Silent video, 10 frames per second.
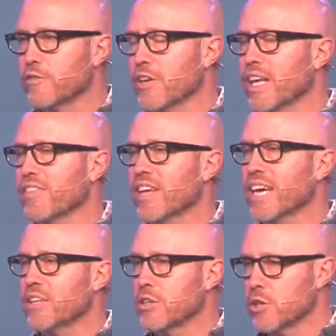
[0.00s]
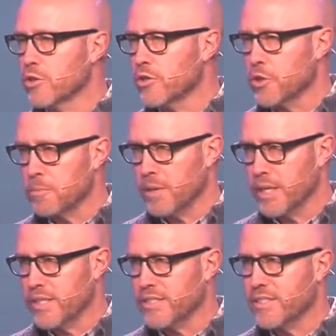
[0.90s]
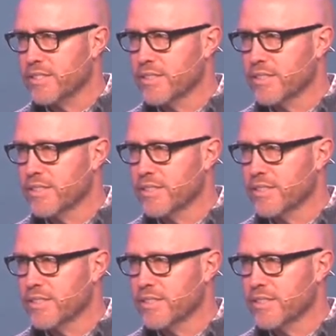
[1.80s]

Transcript: felt like they had earned their place